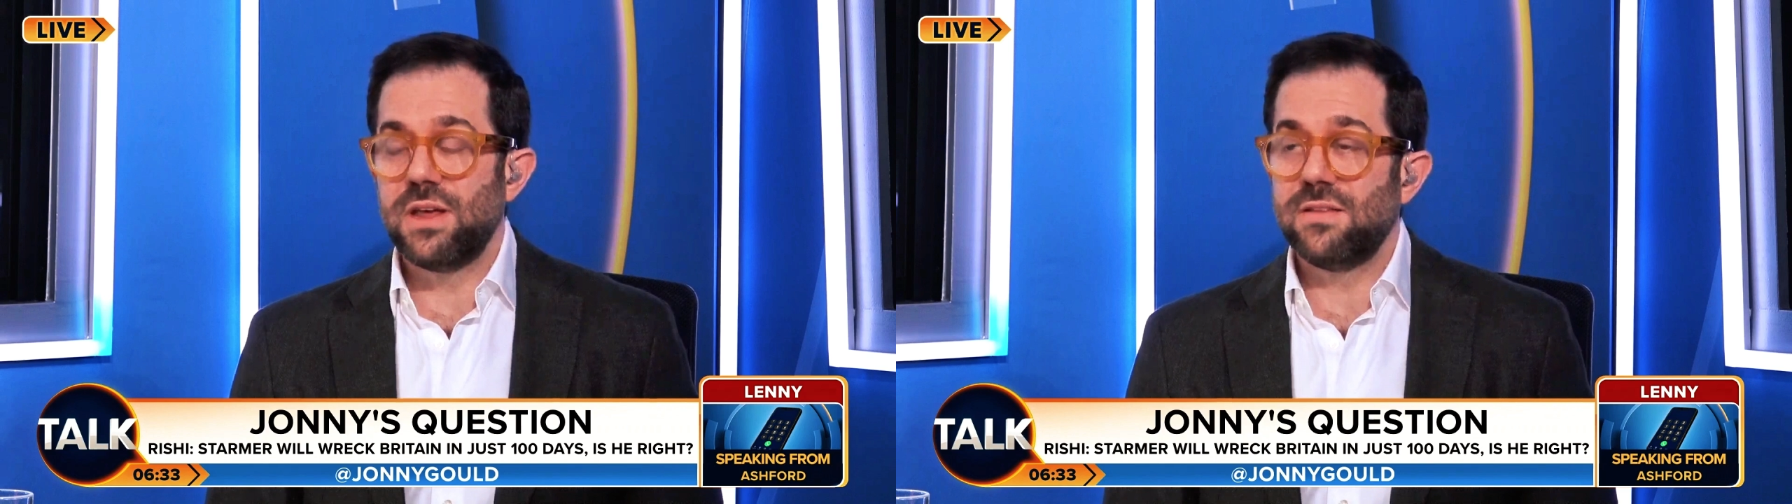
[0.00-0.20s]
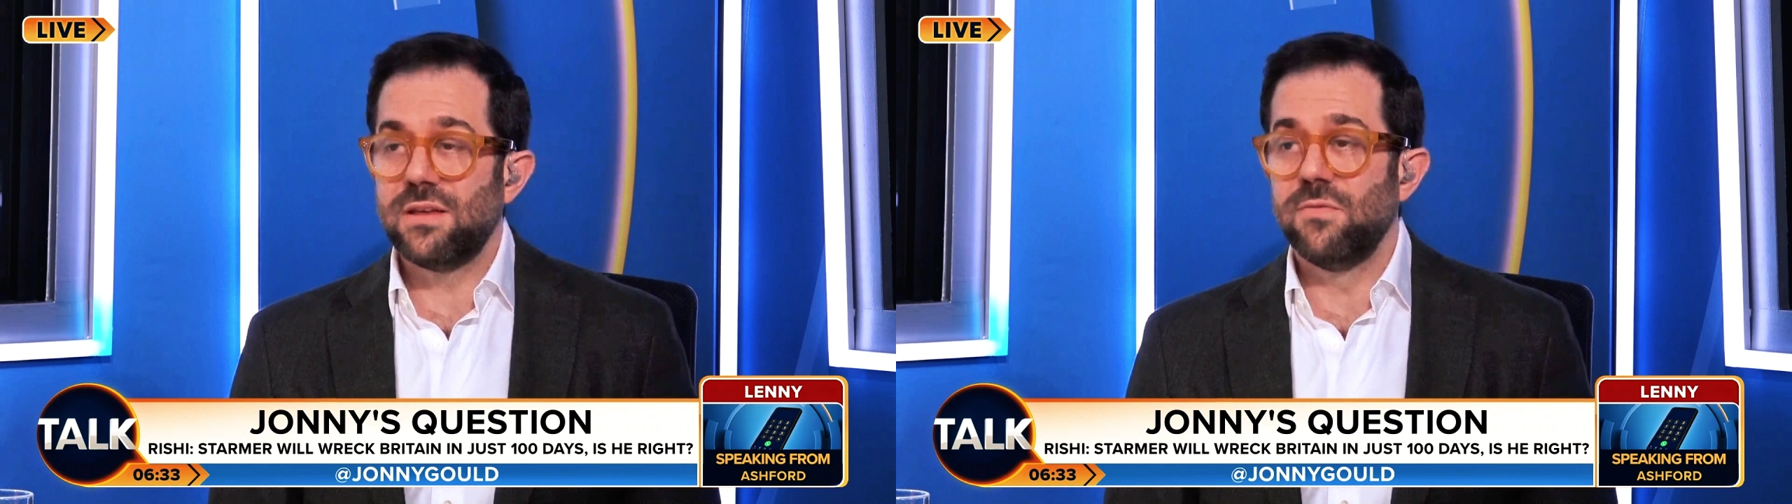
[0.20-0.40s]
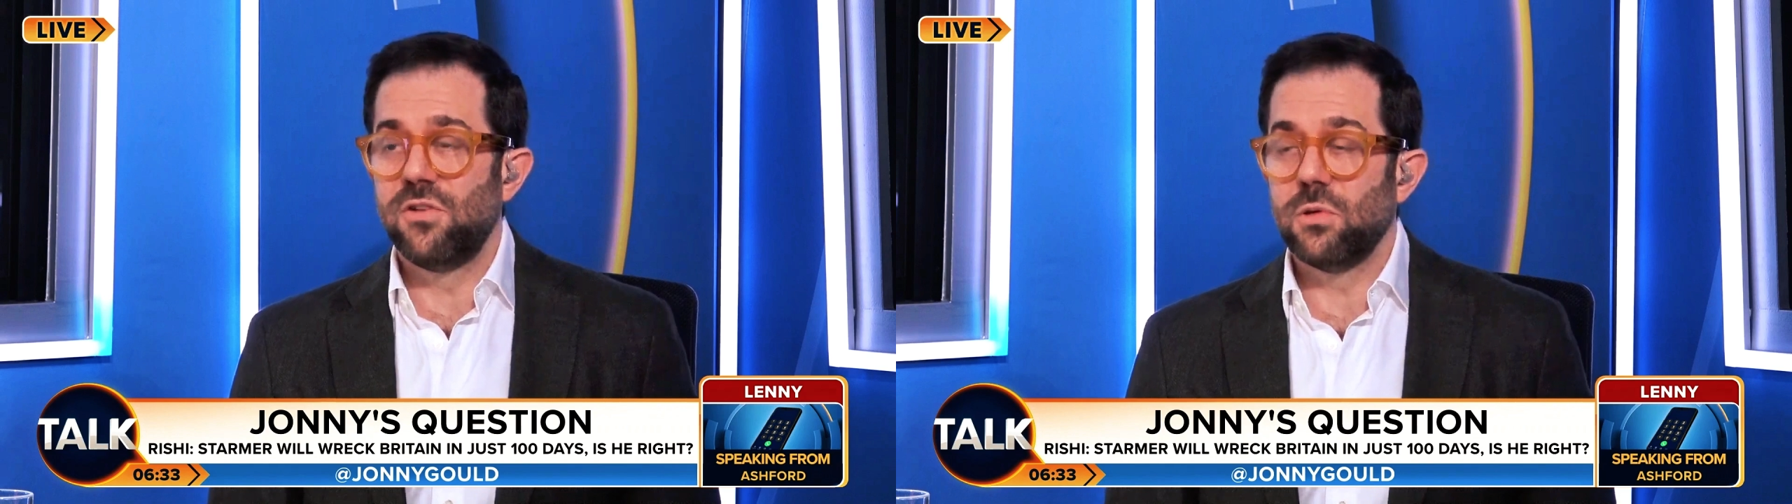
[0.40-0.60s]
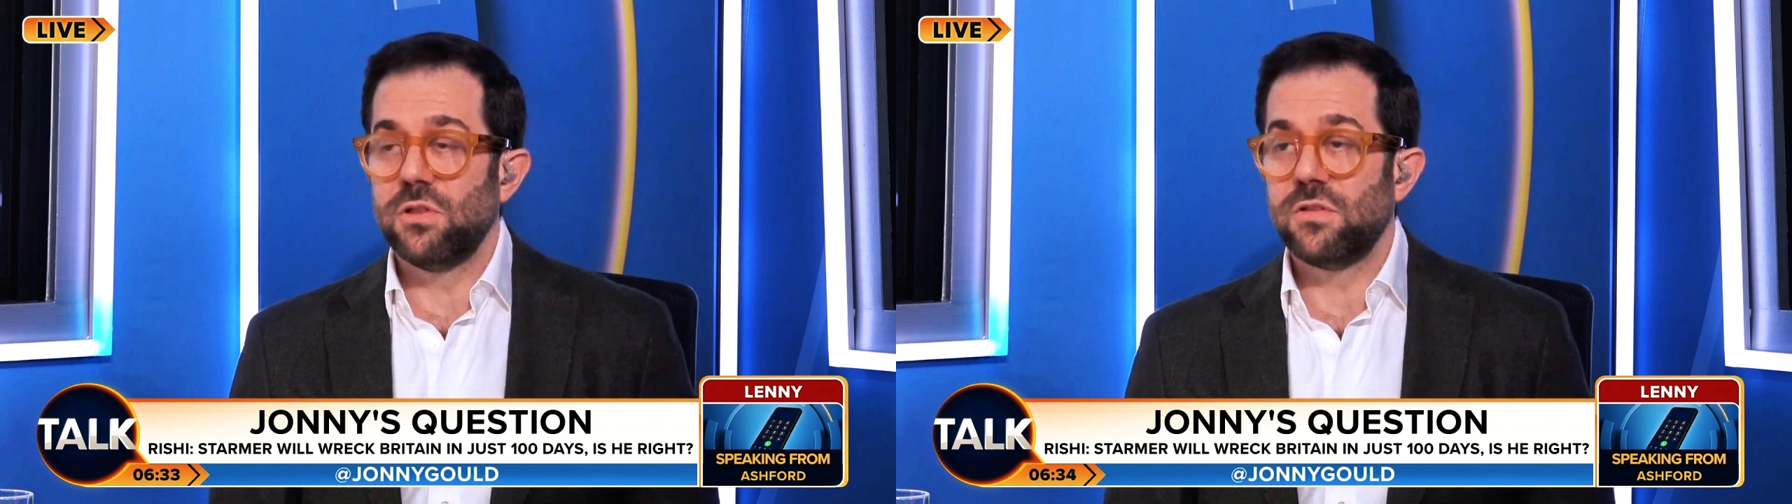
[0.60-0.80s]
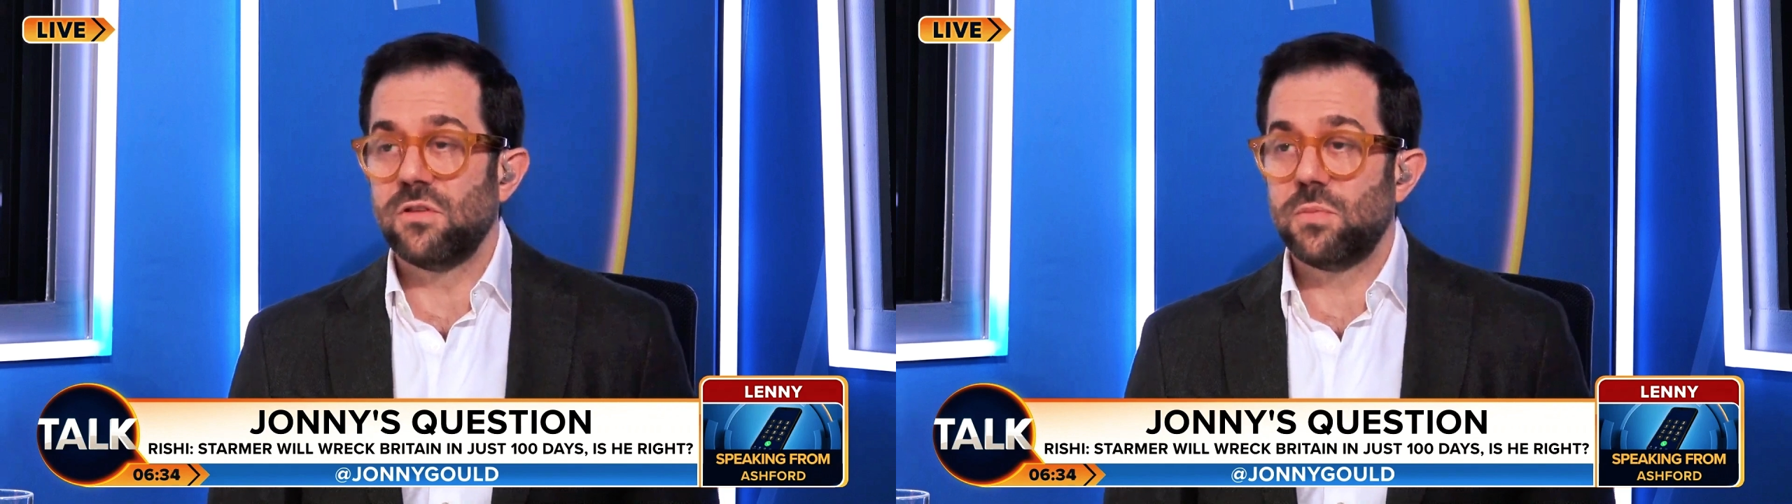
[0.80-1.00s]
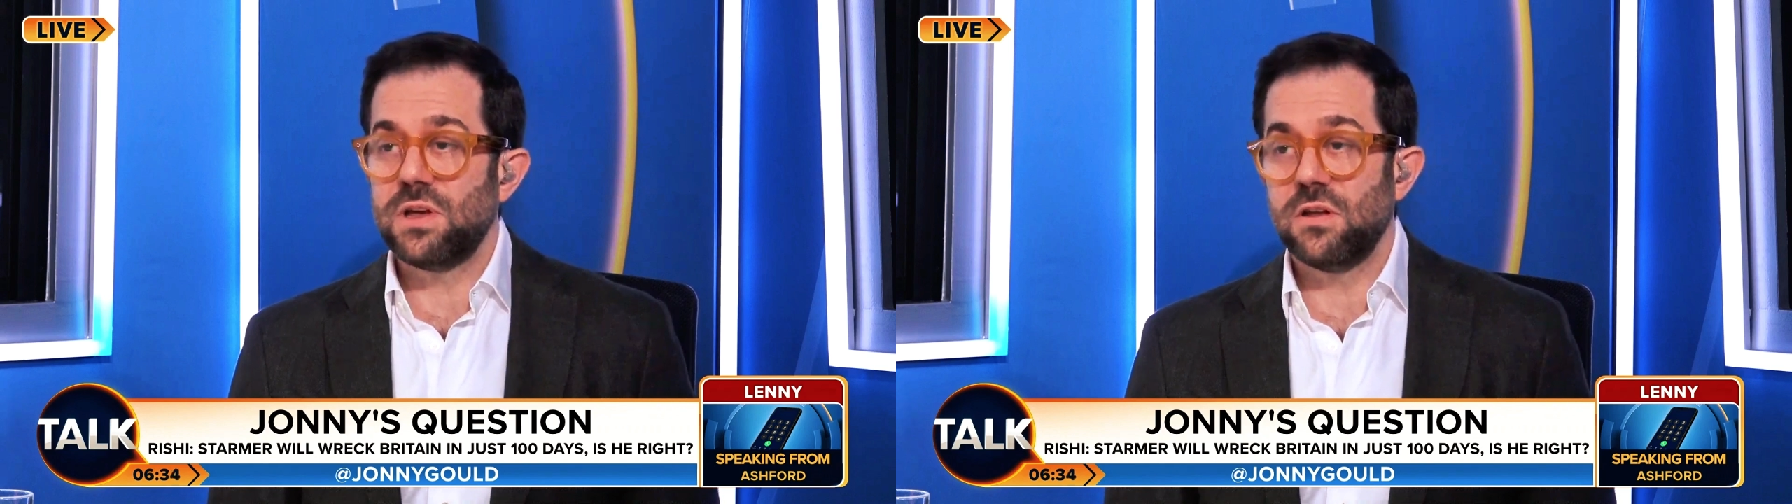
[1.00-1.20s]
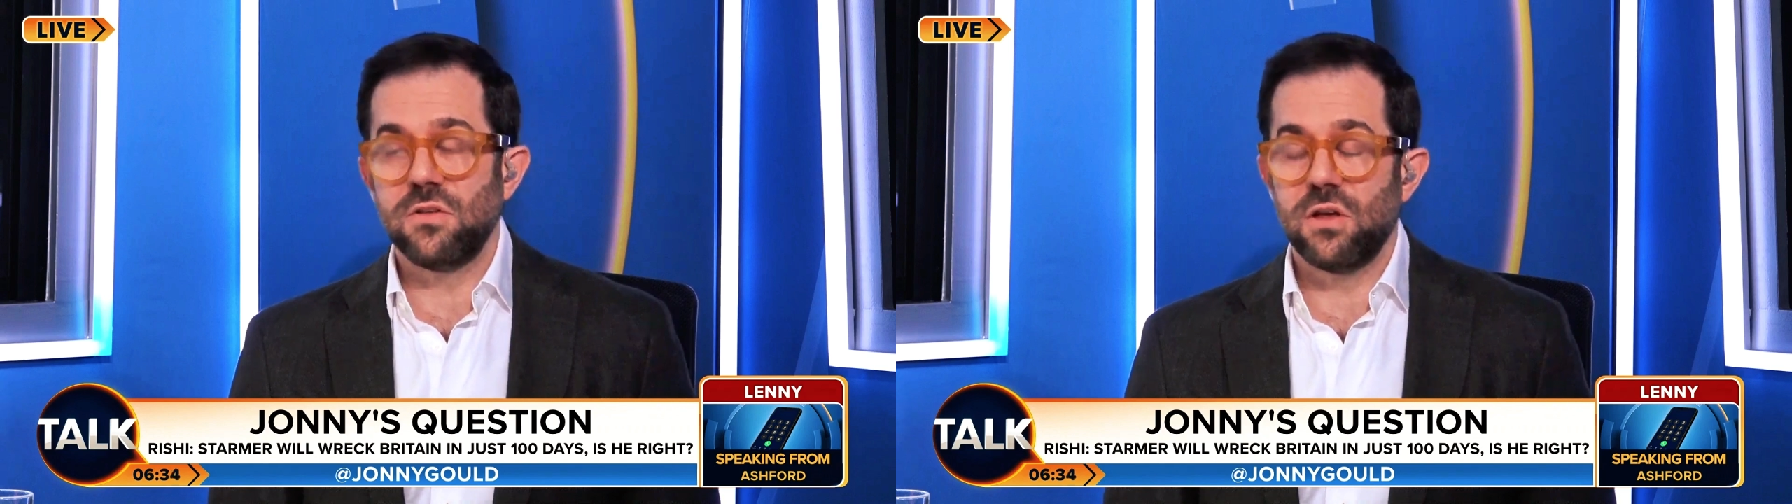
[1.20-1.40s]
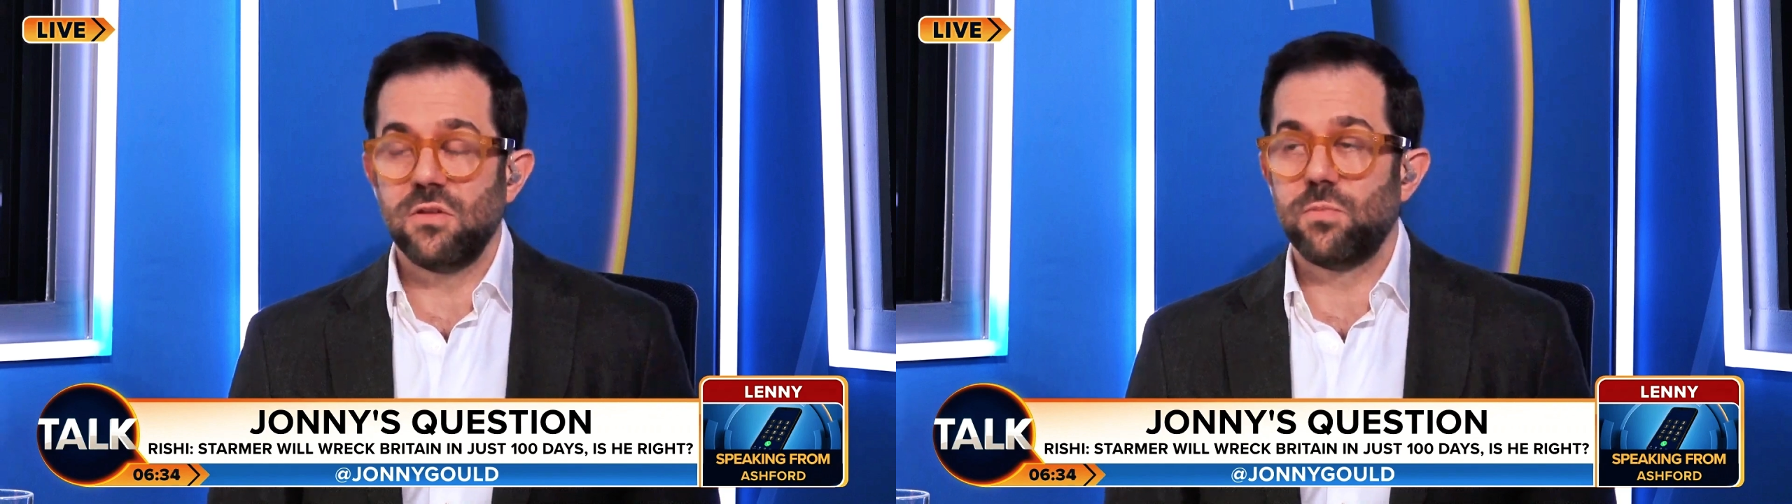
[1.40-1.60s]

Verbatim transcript: And his influence has been as,